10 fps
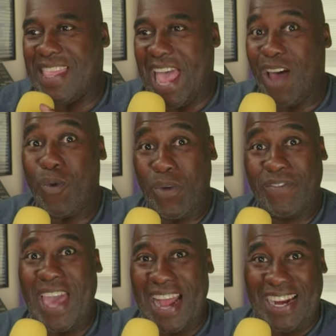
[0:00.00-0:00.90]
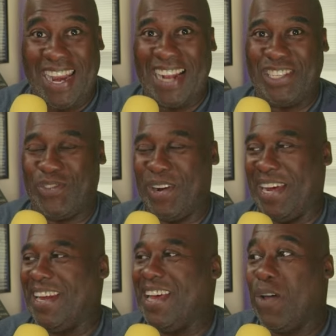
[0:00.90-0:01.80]
Now we've gotten that
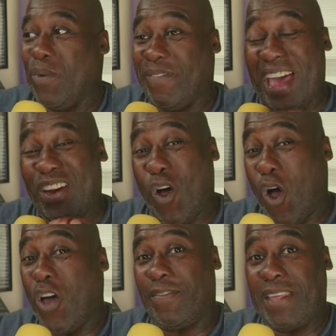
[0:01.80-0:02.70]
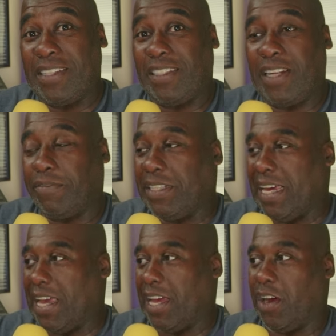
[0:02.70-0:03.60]
straight. We've gotten all of that stuff
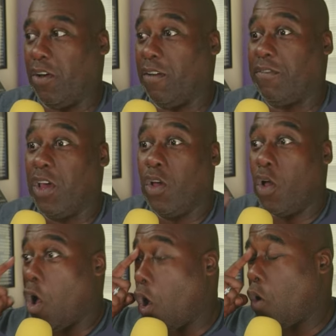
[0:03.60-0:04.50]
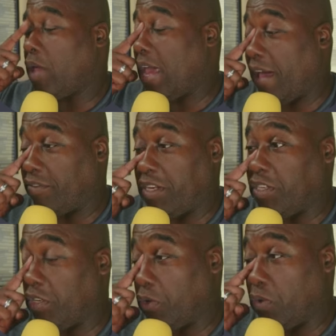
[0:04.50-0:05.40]
taken care of. All we have to
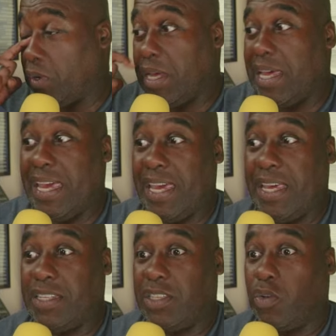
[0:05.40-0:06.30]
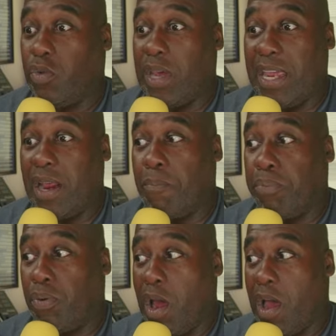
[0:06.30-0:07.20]
do is create a
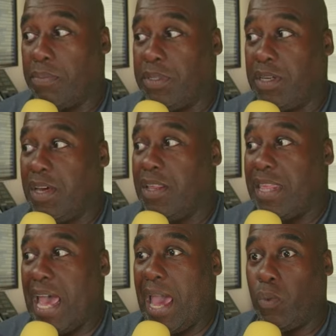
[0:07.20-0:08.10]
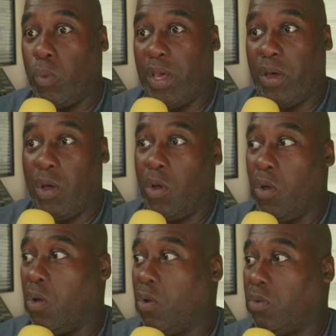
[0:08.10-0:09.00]
prompt that
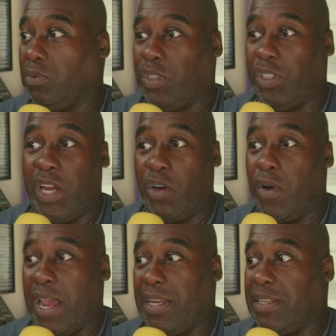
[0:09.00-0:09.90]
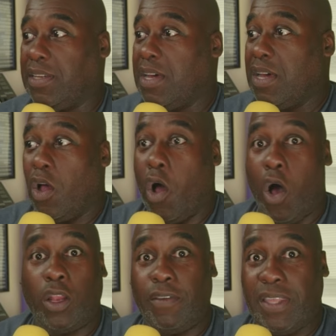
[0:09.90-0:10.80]
will generate
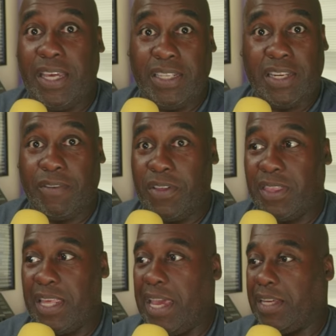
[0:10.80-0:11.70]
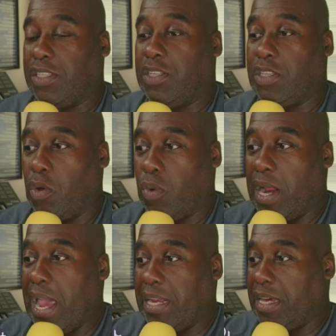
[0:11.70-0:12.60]
all of these different things. And so what
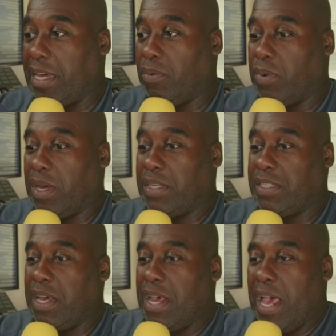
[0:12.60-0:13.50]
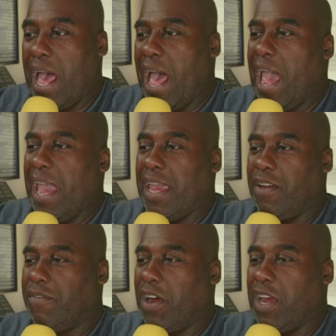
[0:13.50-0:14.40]
I did was I, in
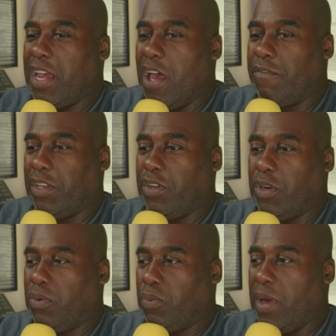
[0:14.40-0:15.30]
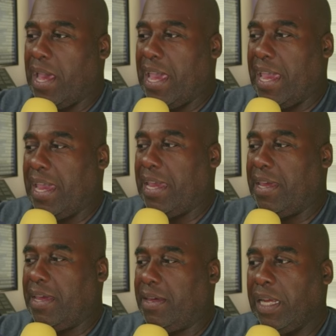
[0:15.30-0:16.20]
a very convoluted
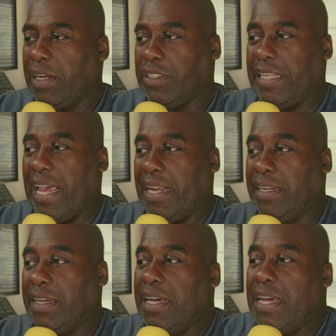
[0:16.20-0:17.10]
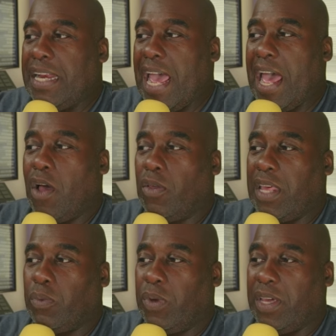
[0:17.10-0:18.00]
way, here said, now
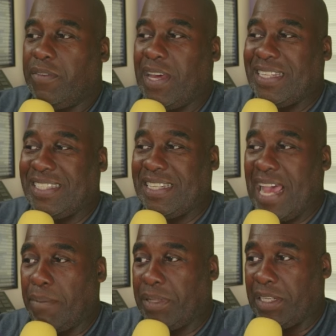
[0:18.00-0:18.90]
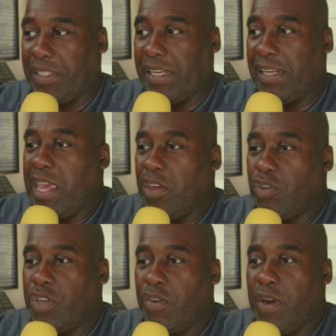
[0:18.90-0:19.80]
that we've established it, can you
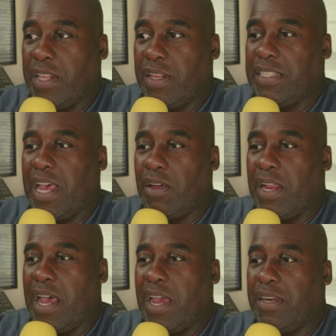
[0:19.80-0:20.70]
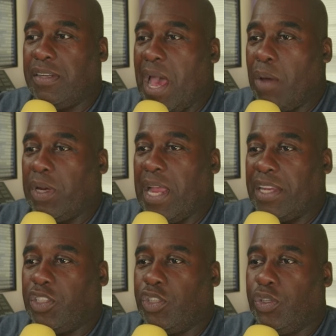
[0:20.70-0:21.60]
generate this outline? I would
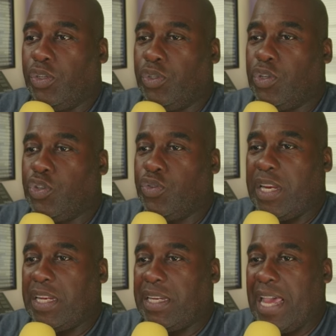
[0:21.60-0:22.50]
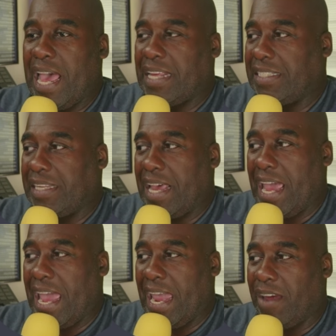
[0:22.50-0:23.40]
like to you to treat it as
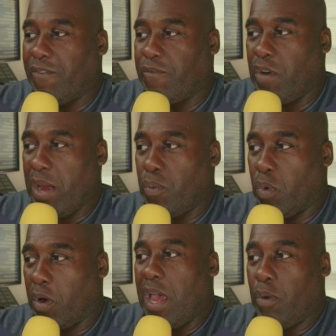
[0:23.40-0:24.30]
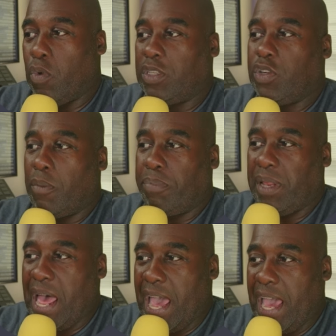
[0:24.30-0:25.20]
a framework. I want to
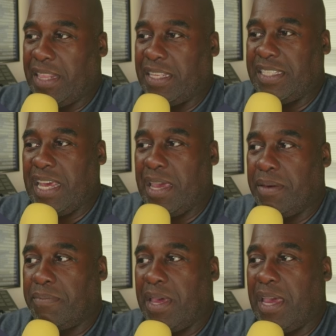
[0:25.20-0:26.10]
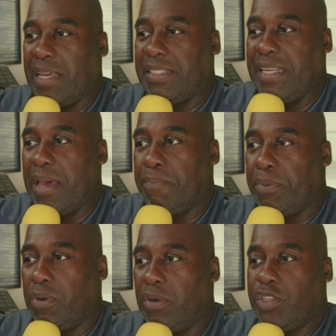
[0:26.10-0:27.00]
apply the same
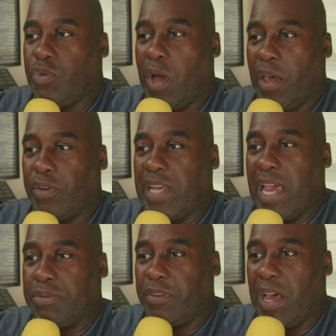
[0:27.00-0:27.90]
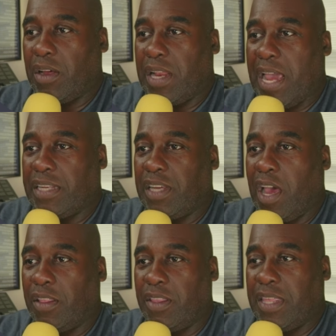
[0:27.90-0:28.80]
example to other types of outlines
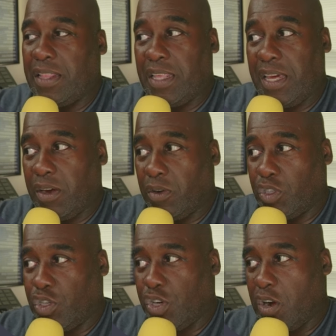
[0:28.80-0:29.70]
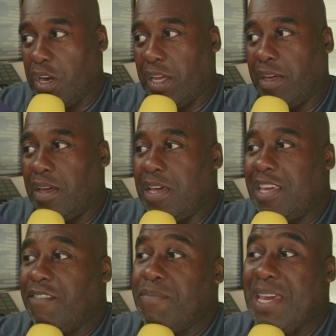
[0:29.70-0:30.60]
other than the hero's journey.
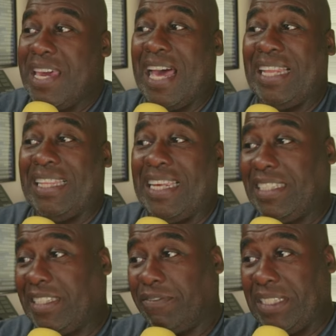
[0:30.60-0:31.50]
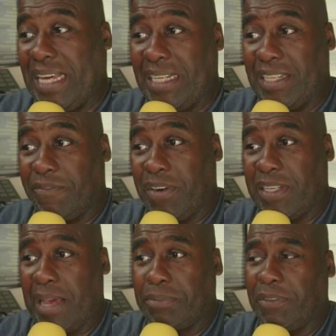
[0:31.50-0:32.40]
Give me a list of 10 different
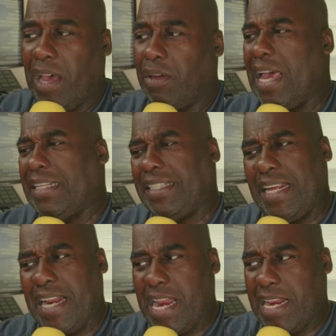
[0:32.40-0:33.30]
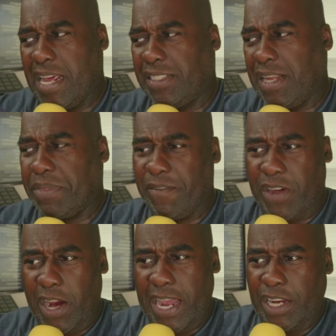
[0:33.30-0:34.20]
types of outlines, and then it did something
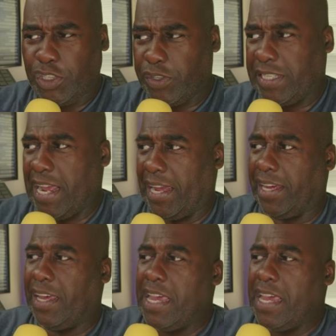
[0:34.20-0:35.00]
very interesting.